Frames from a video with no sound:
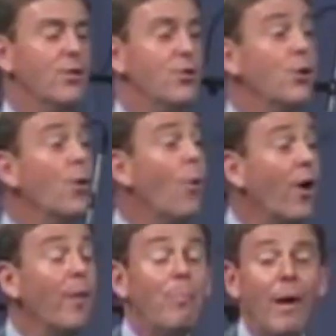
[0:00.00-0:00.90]
Do you
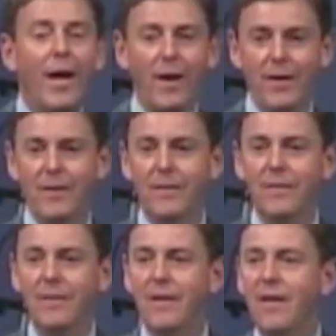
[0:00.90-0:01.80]
want a pilot?
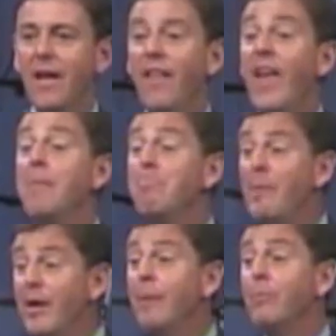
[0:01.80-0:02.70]
Then
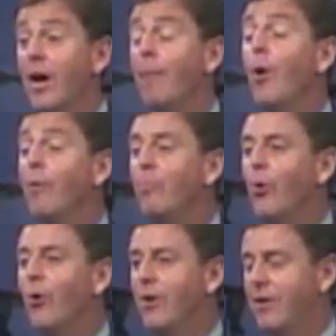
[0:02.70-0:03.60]
bid him come on
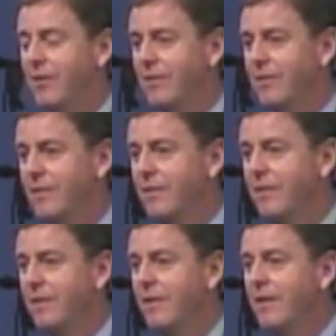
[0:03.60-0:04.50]
board,
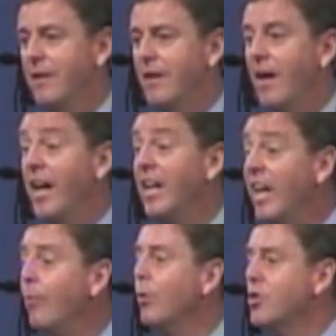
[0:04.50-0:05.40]
and
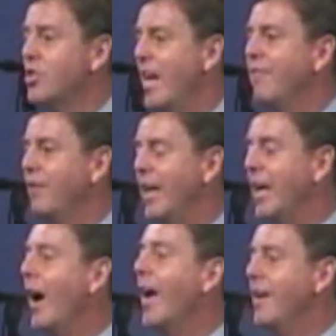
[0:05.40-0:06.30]
he will safely
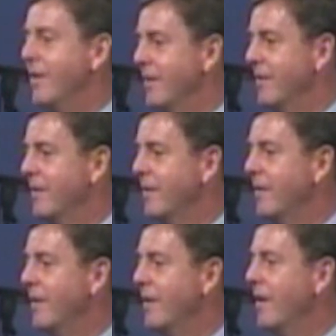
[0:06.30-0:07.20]
guide
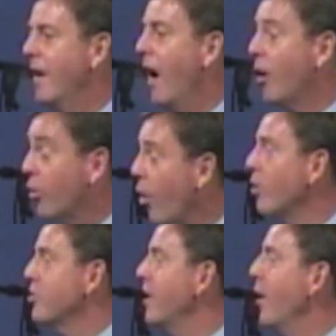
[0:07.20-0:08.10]

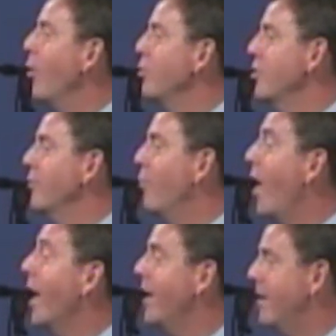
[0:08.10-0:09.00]
across the ocean
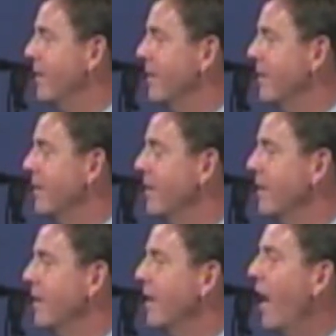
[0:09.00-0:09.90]
wide
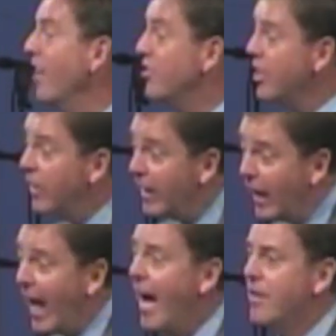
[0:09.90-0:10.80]
until at
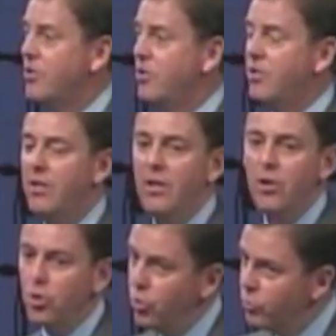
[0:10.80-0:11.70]
last
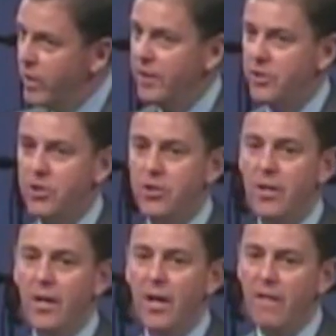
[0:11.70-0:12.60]
you reach
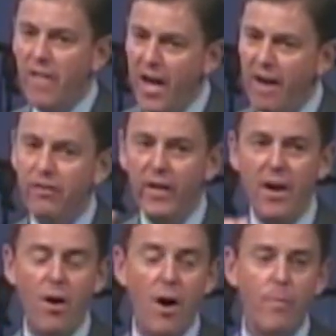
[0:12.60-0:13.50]
the heavenly
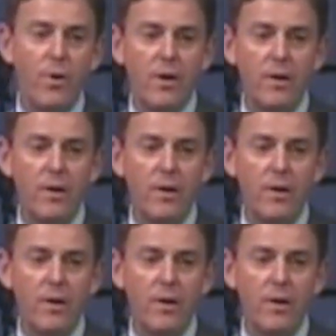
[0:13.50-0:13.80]
harbor.